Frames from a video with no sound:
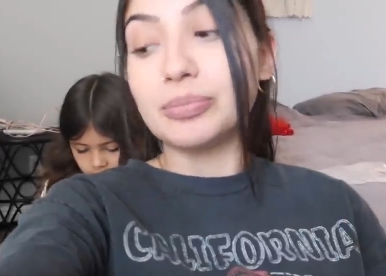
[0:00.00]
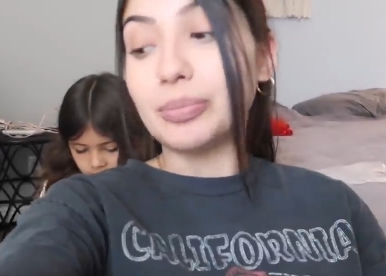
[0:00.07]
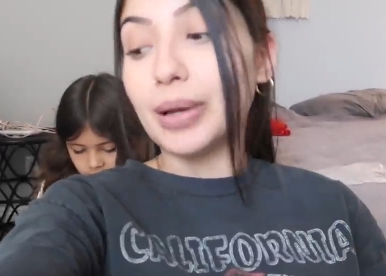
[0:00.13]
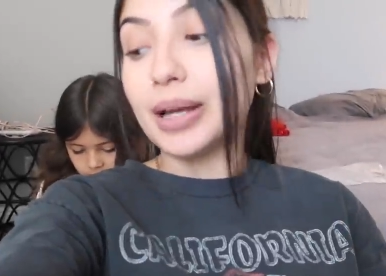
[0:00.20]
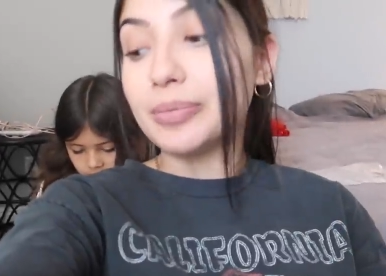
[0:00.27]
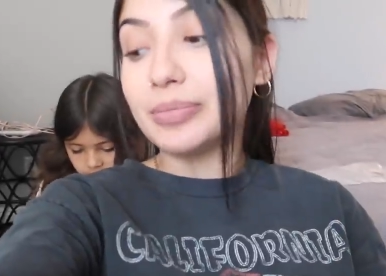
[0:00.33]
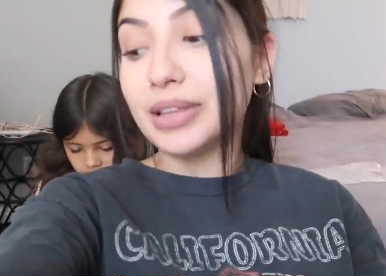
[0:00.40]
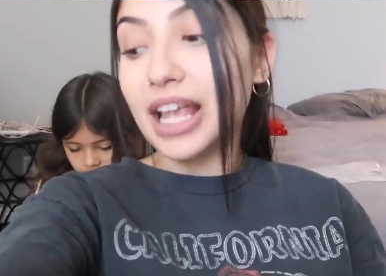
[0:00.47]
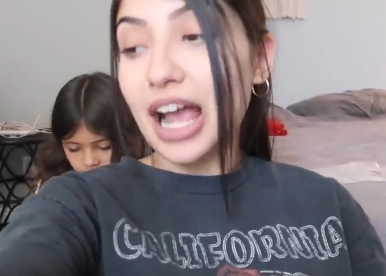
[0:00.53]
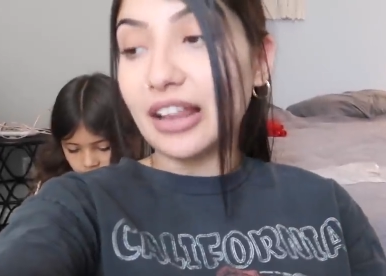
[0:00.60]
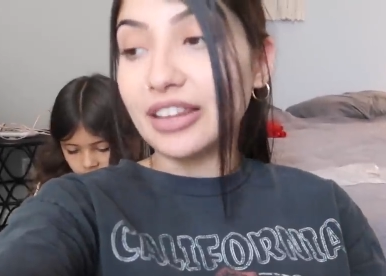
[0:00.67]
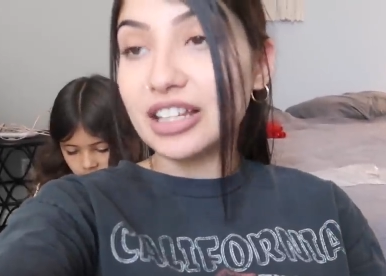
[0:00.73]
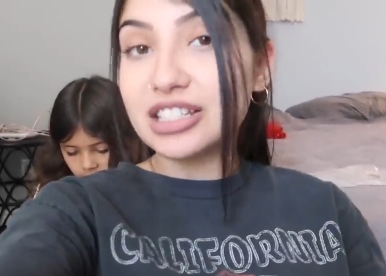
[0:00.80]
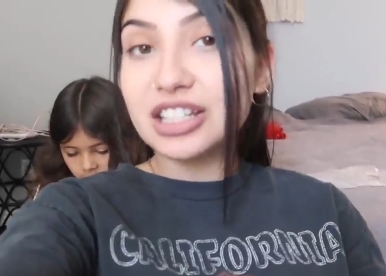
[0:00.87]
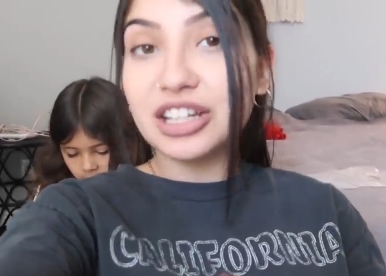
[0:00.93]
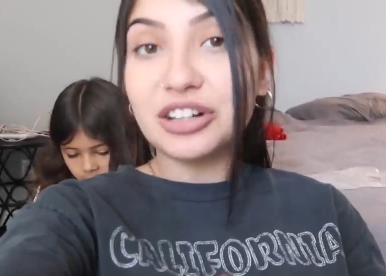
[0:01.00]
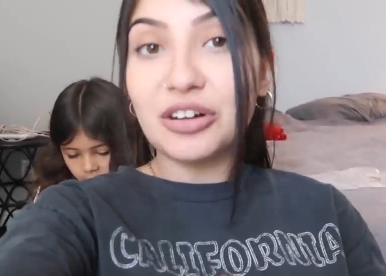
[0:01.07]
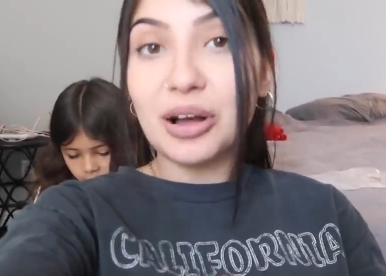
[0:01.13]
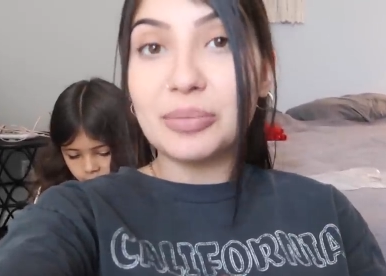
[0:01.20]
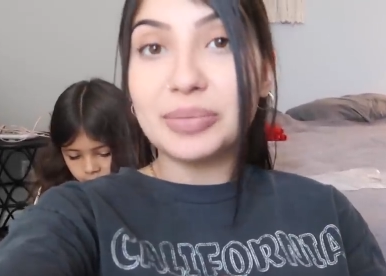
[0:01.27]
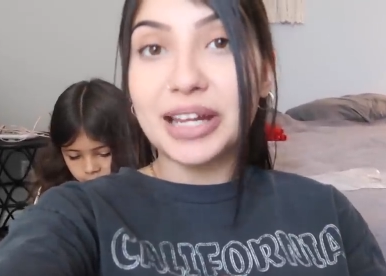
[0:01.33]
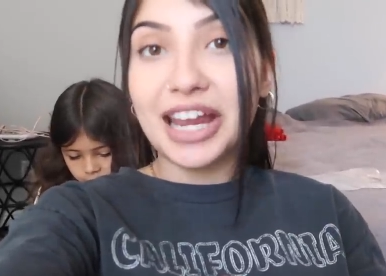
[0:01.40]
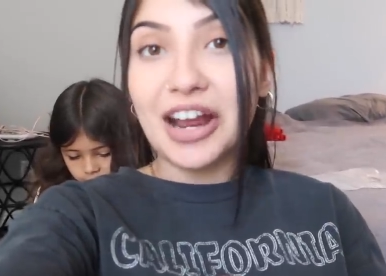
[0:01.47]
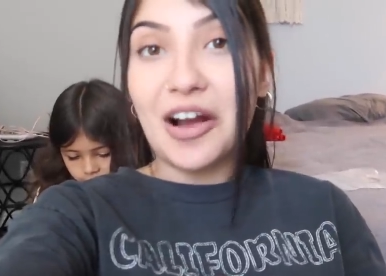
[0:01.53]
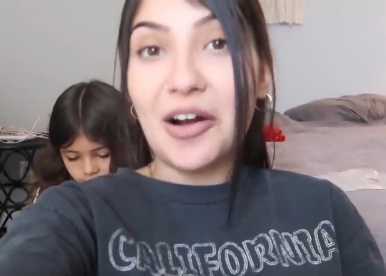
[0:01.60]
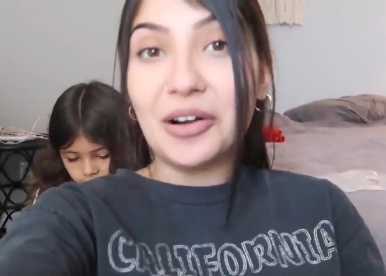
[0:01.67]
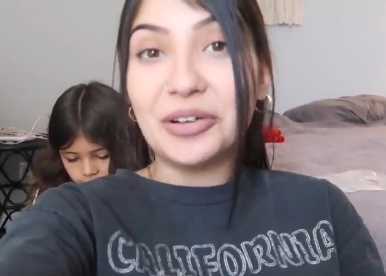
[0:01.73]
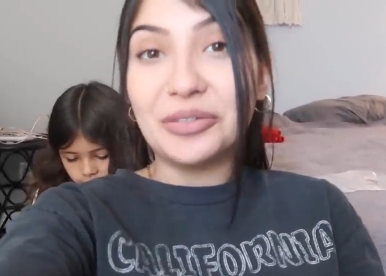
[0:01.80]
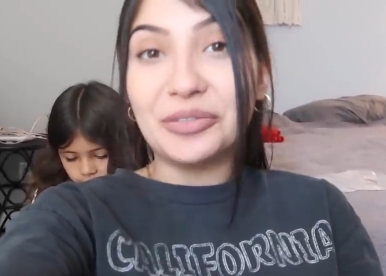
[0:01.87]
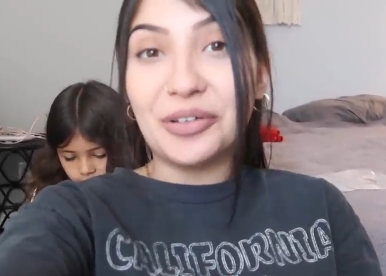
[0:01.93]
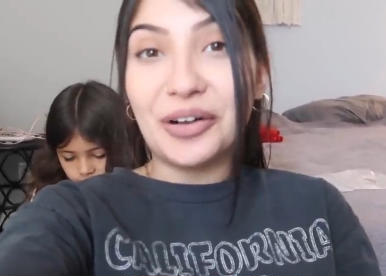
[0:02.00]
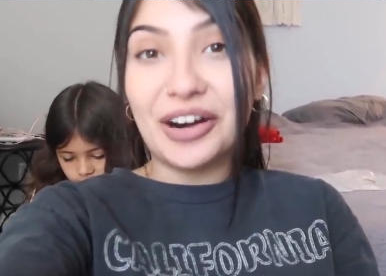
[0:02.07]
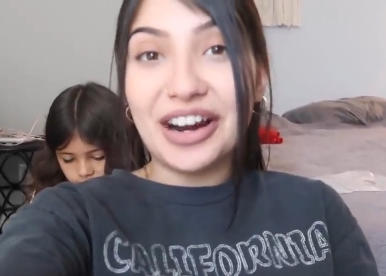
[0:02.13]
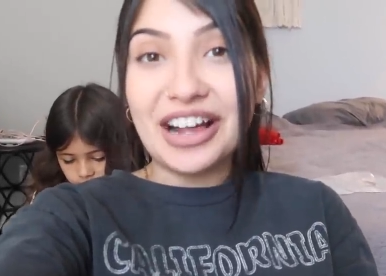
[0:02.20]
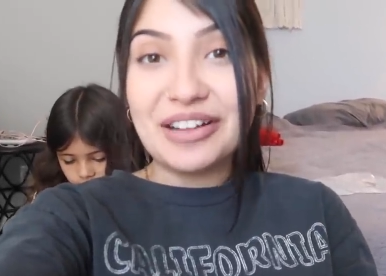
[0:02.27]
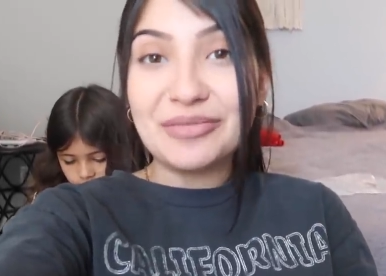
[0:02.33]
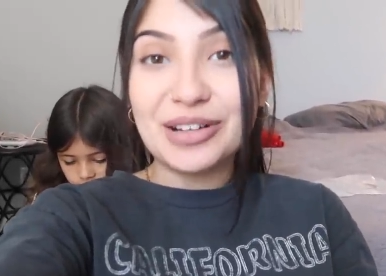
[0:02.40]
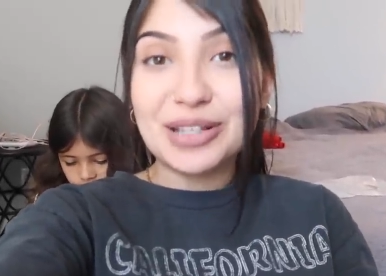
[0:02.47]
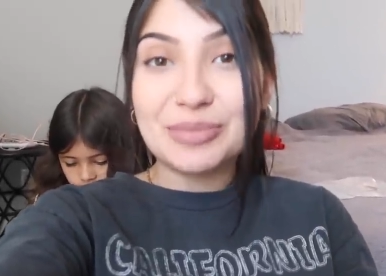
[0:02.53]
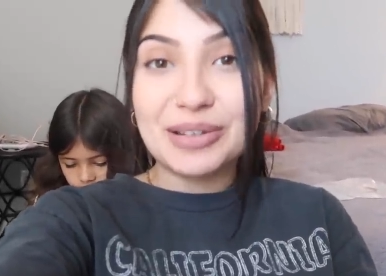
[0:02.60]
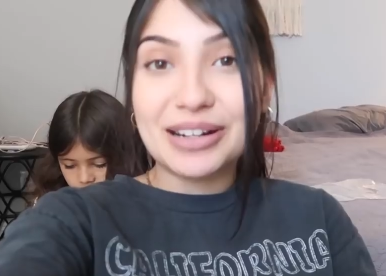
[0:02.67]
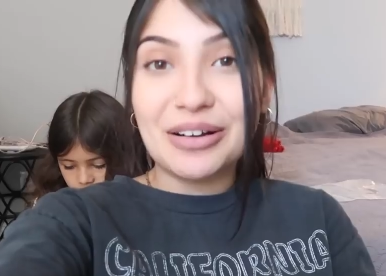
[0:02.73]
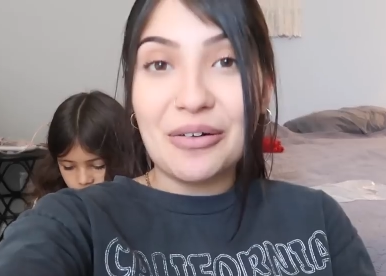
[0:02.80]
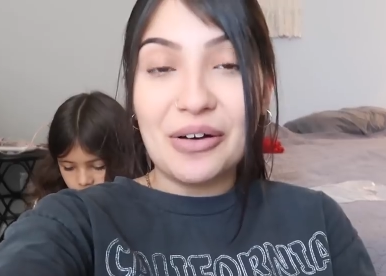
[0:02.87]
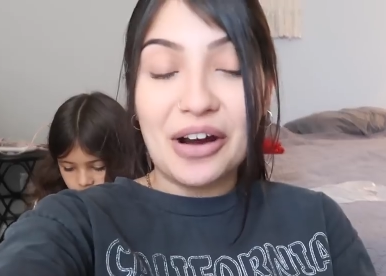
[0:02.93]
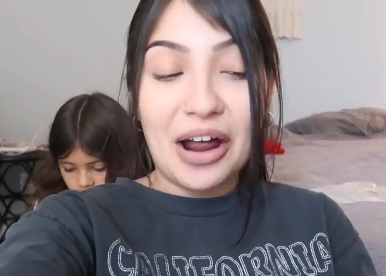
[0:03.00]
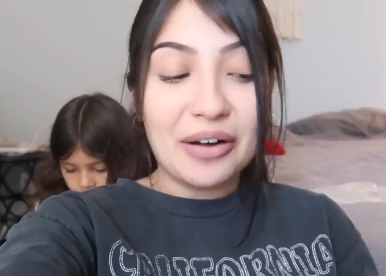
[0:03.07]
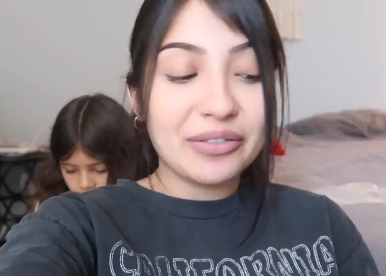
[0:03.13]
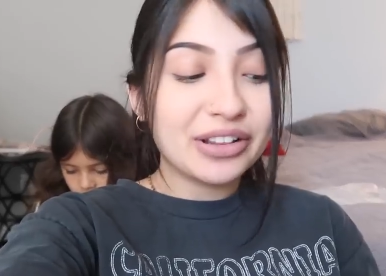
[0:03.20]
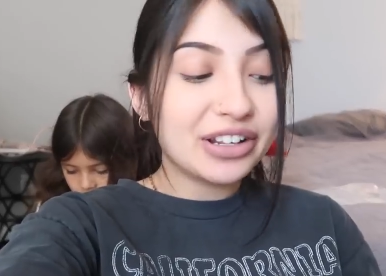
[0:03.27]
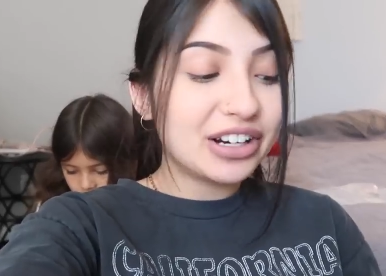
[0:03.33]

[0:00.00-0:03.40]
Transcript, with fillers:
Speaker 1: But yeah, that's a little update on Aurora and what's been going on with